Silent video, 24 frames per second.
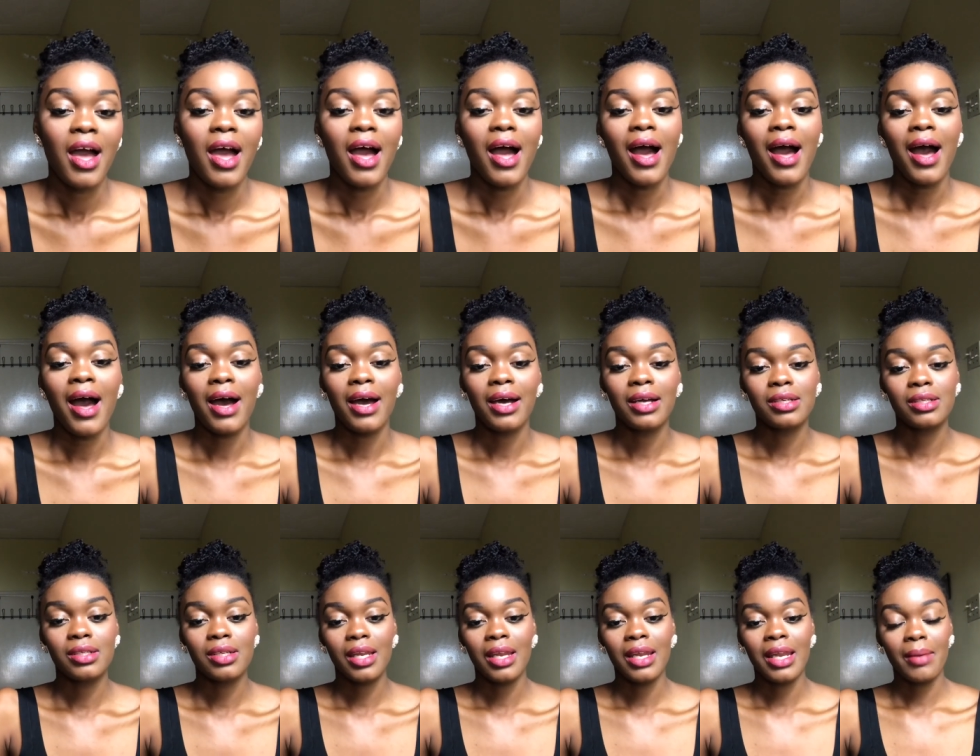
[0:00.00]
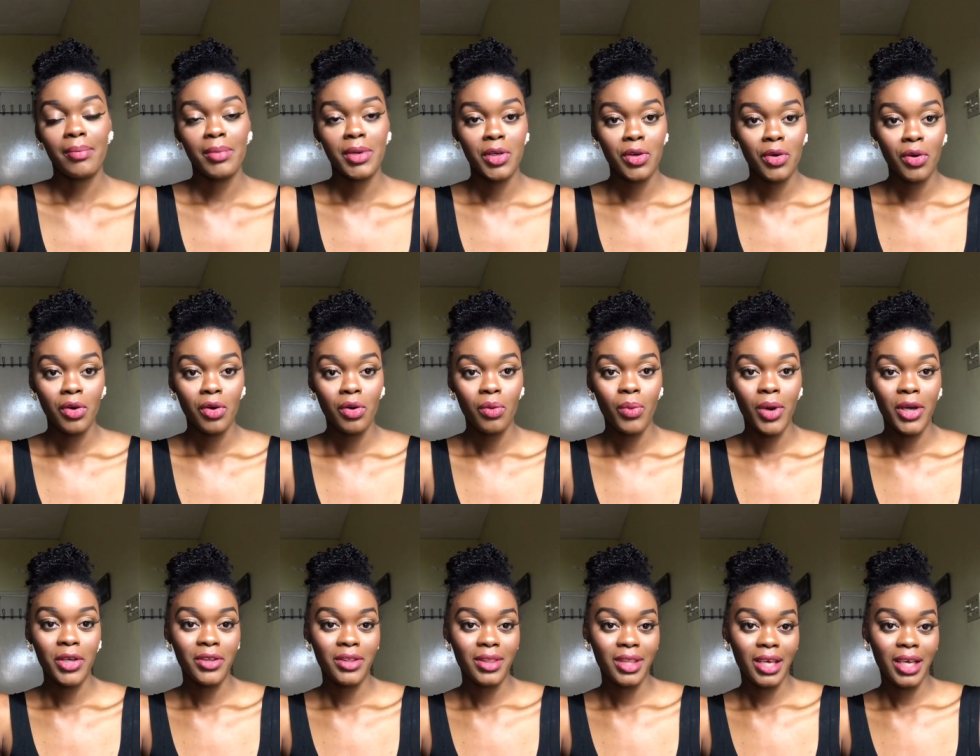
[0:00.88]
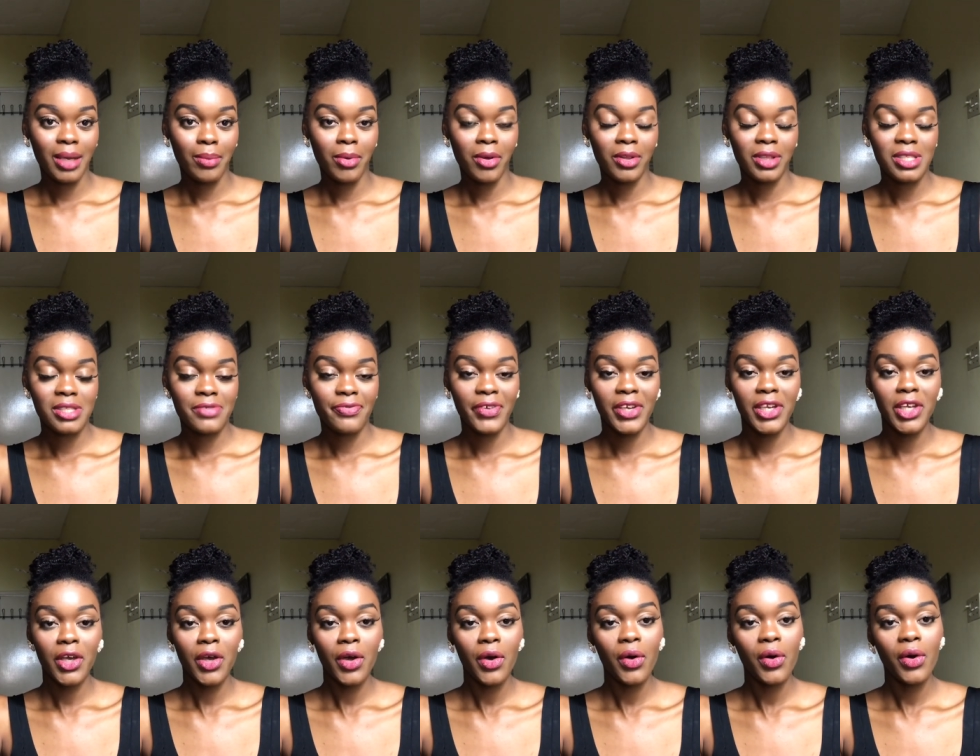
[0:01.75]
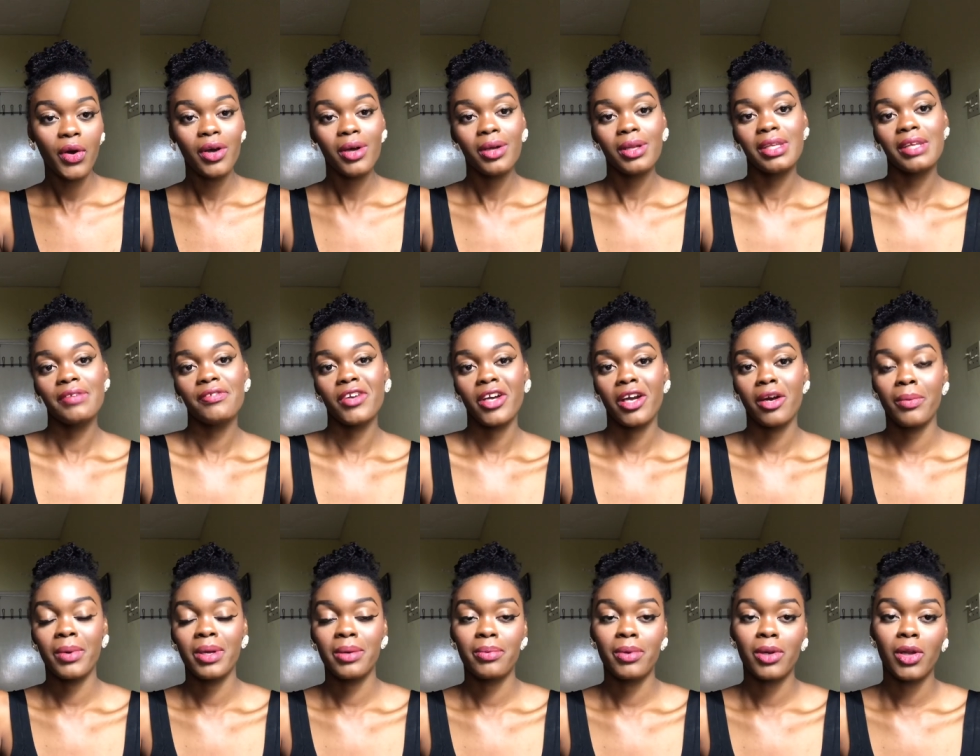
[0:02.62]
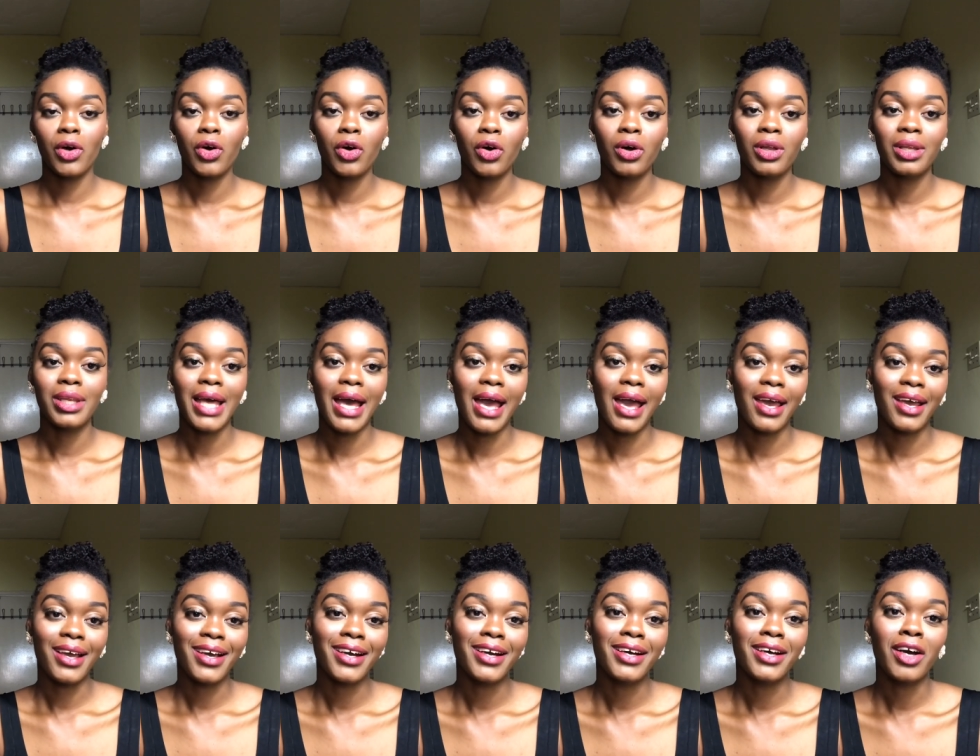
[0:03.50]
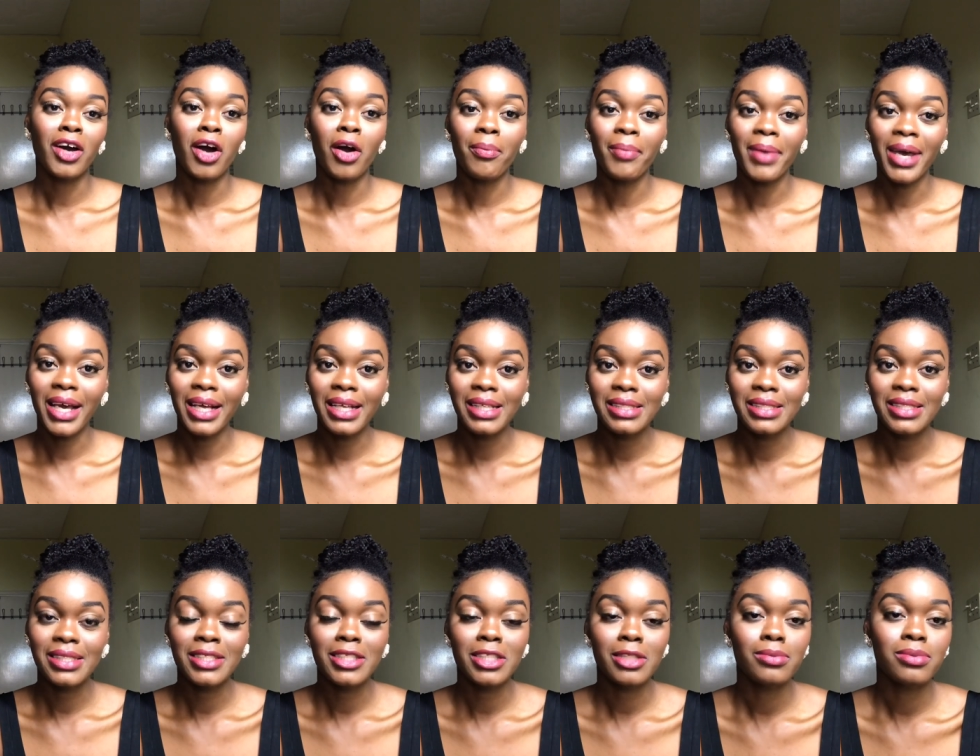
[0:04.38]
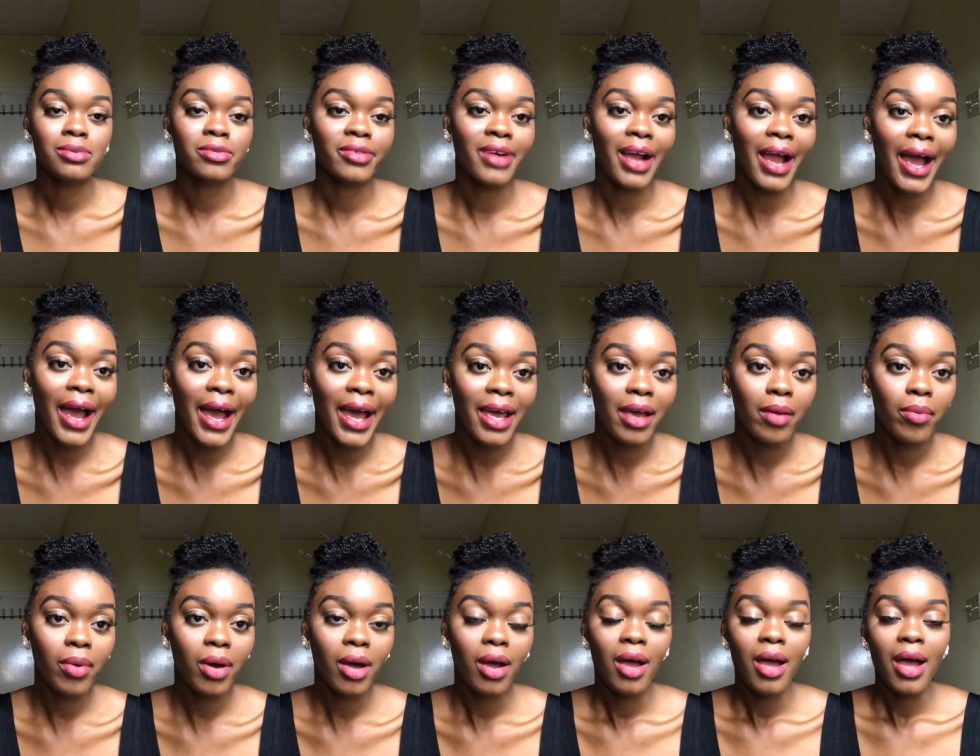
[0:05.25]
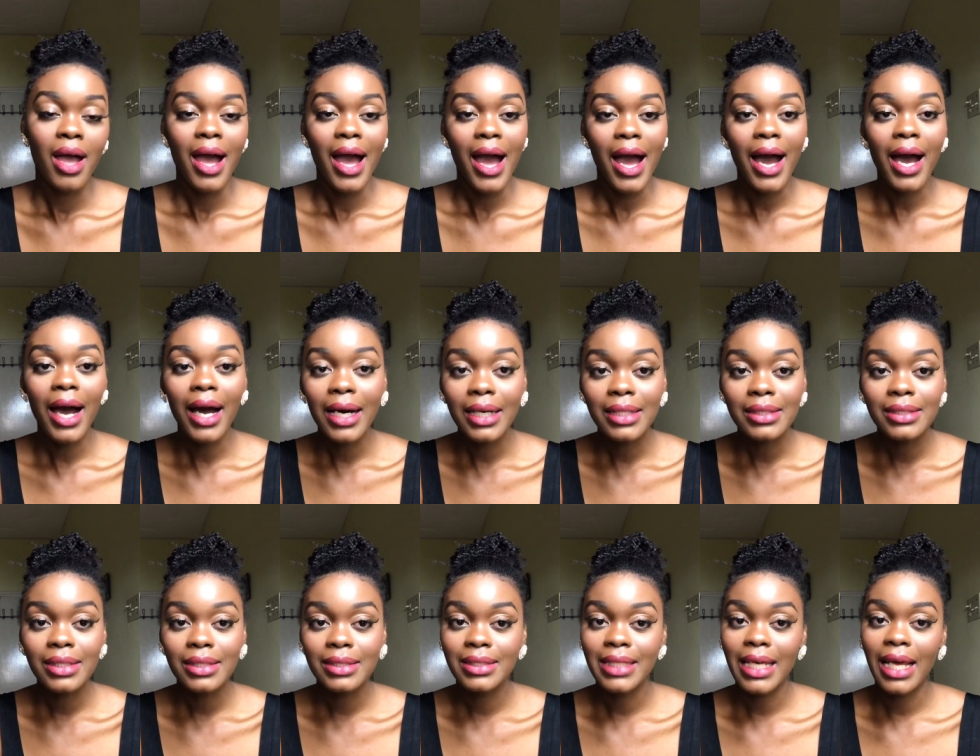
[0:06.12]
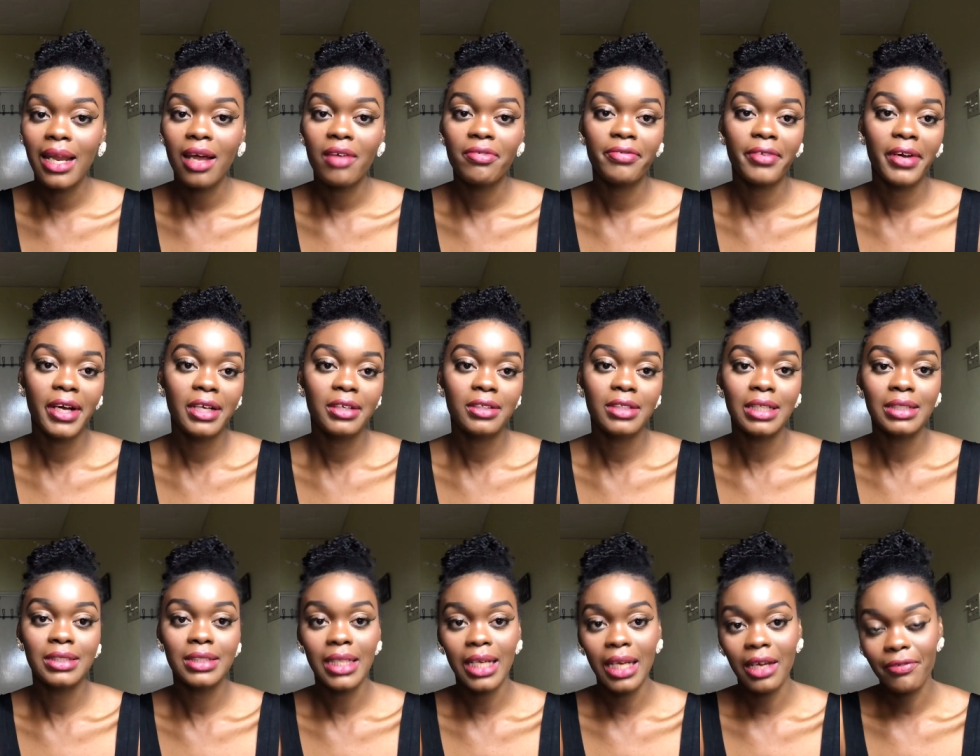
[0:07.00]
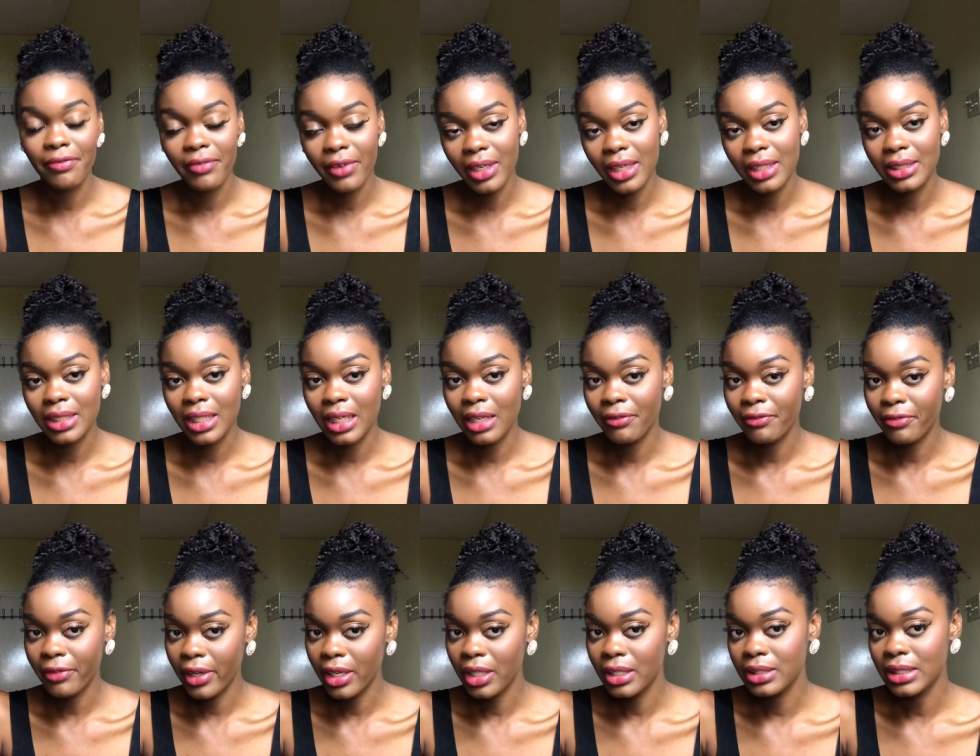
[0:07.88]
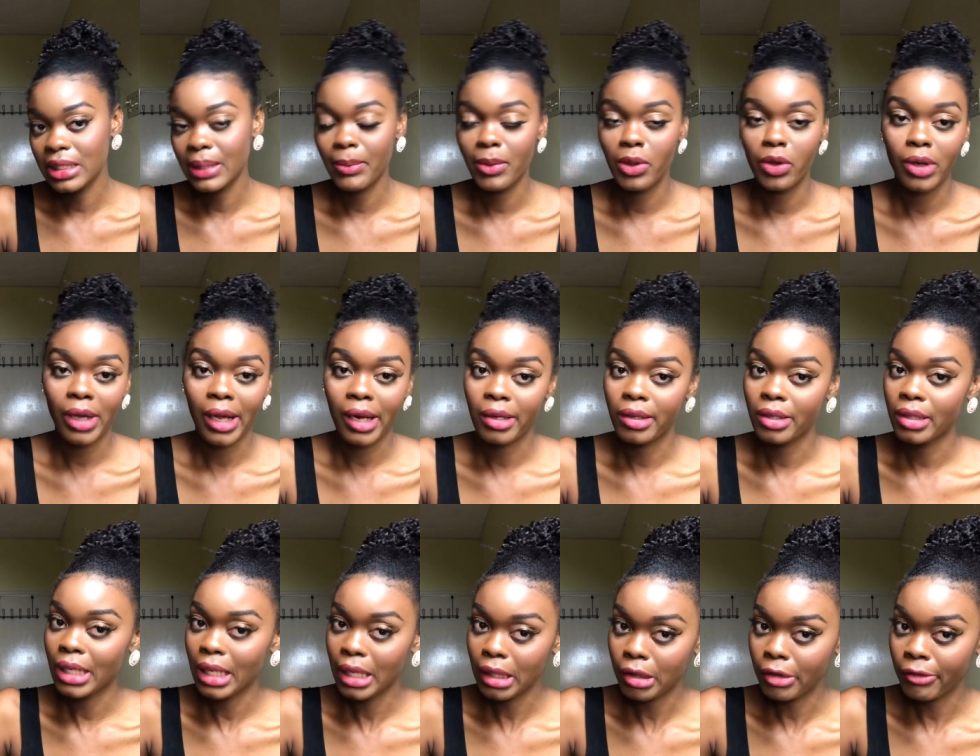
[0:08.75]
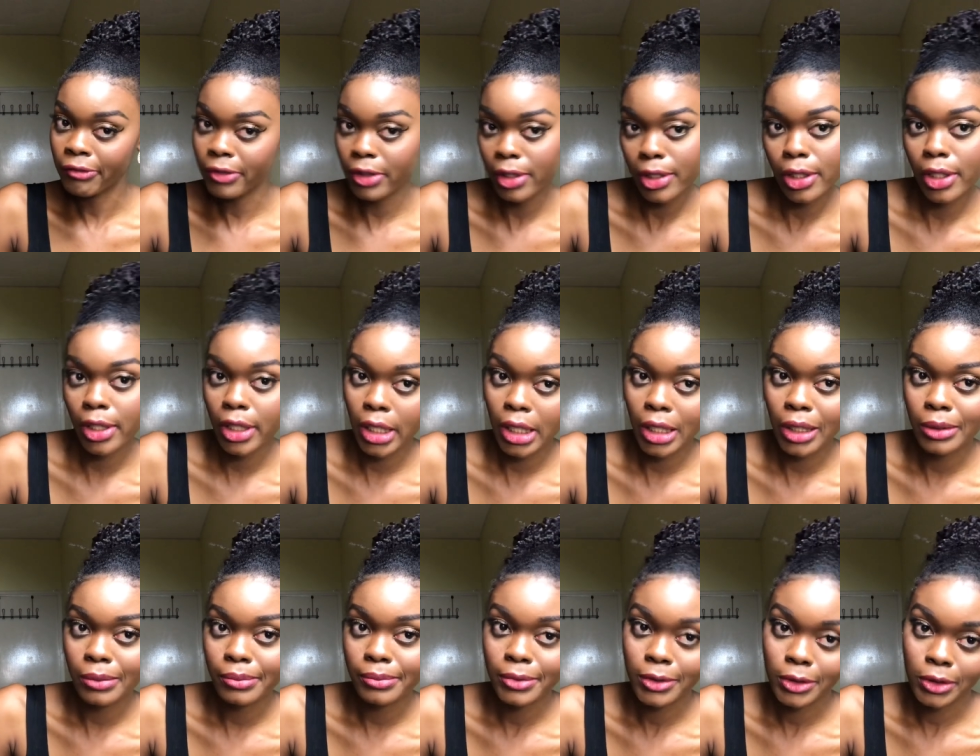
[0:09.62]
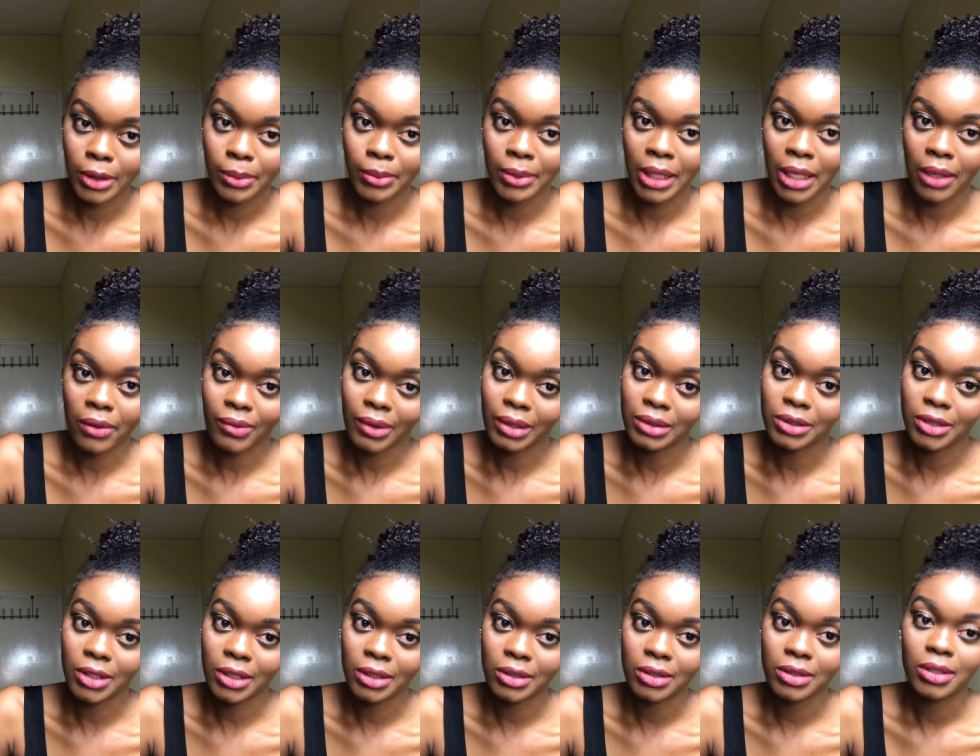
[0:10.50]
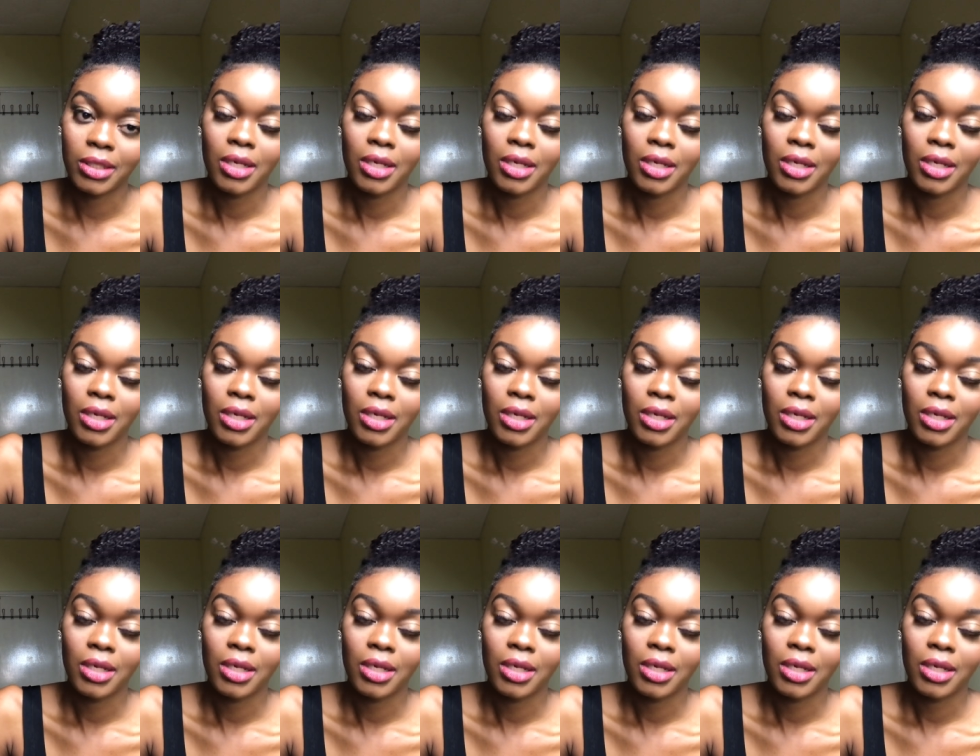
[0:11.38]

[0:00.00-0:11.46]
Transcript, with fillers: And let me know what you think about this video. Leave a comment below, like, comment, subscribe, and tell a friend and tell a friend and tell a friend somebody that the little video yeah so them can watch it